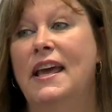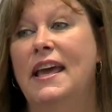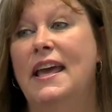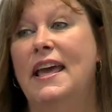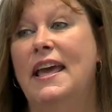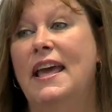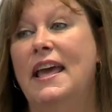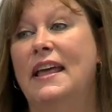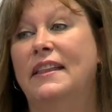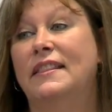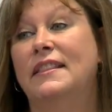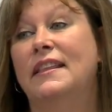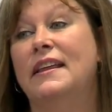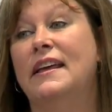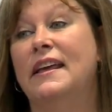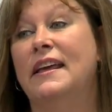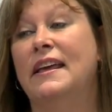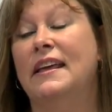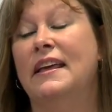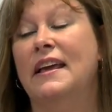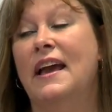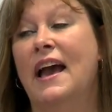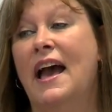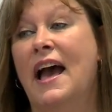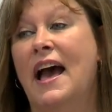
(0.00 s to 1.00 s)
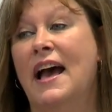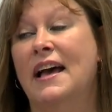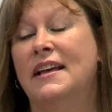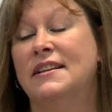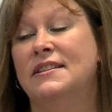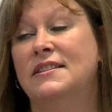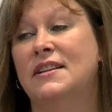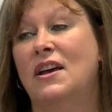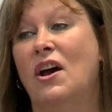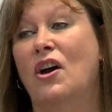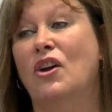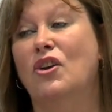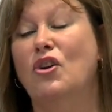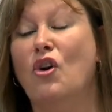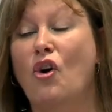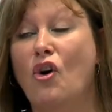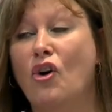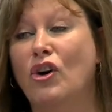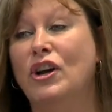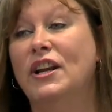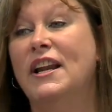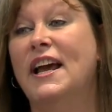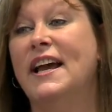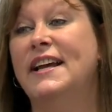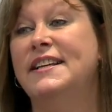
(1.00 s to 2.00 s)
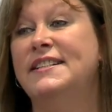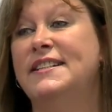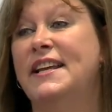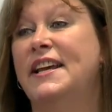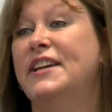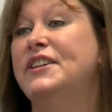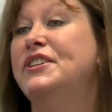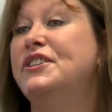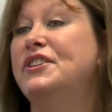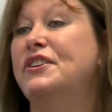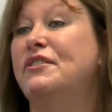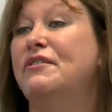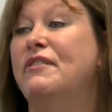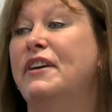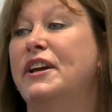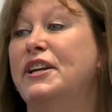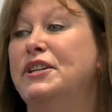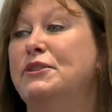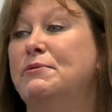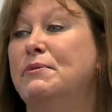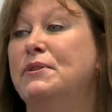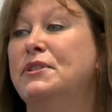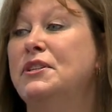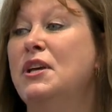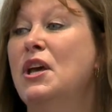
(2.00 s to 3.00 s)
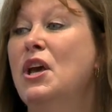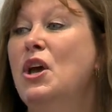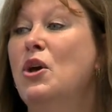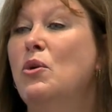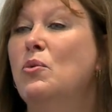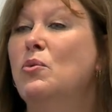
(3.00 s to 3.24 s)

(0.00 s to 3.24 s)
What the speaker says: It has an organisation arrangement